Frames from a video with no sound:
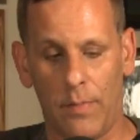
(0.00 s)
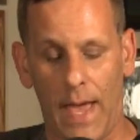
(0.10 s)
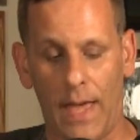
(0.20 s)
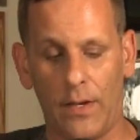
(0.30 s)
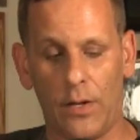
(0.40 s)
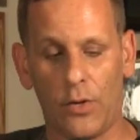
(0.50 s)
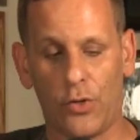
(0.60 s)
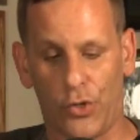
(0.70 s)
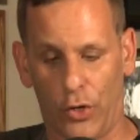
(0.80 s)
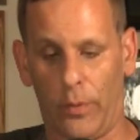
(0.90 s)
Pat
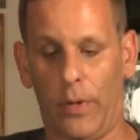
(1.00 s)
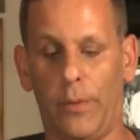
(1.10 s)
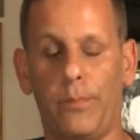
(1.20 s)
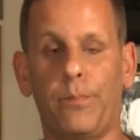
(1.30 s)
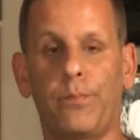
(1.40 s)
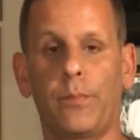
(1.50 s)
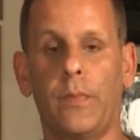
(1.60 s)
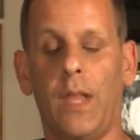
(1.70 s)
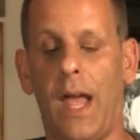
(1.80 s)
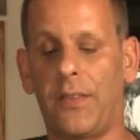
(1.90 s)
Shurmur.
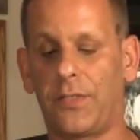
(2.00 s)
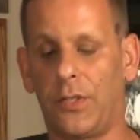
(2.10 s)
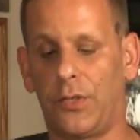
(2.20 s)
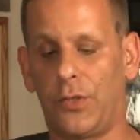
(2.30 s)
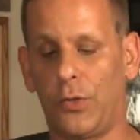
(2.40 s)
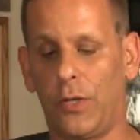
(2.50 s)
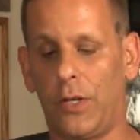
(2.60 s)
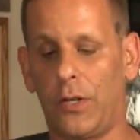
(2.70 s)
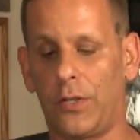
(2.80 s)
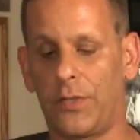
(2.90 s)
Lasted 2
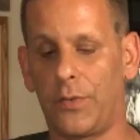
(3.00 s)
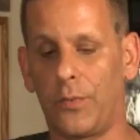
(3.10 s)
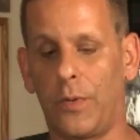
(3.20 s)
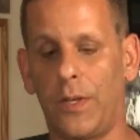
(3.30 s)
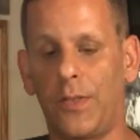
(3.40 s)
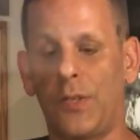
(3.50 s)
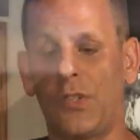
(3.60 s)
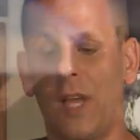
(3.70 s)
years with the